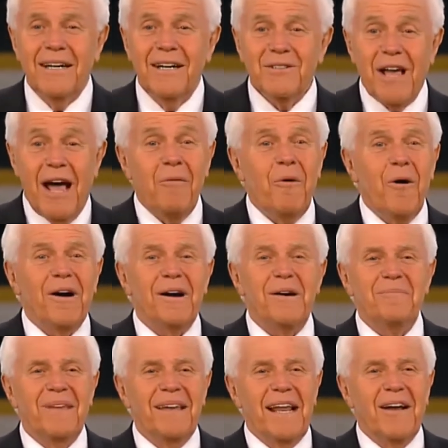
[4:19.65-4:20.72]
So I walk
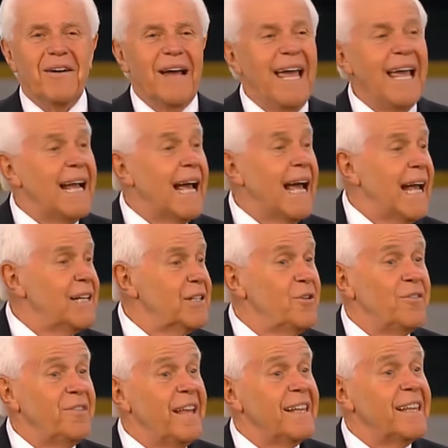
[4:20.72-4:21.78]
up there and I go, hey, guys,
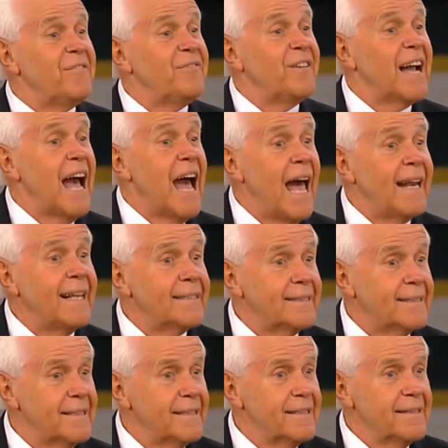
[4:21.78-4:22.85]
you think they forgot us?